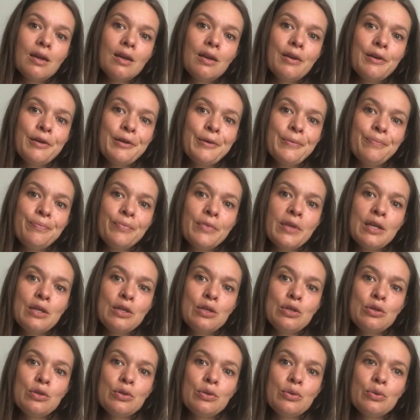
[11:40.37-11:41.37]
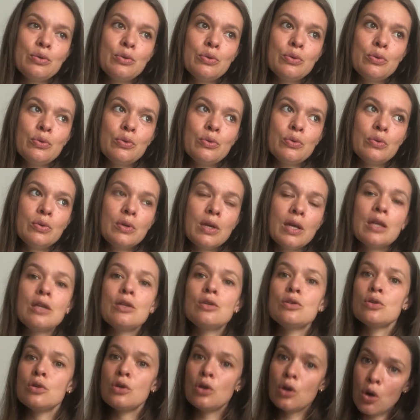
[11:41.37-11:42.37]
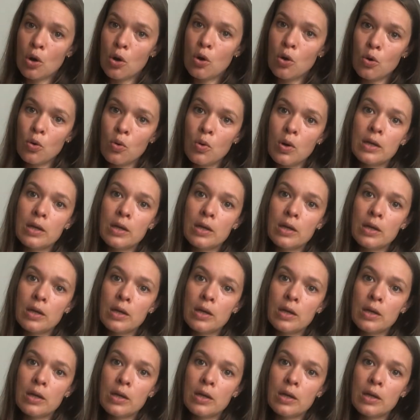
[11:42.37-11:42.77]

into getting to know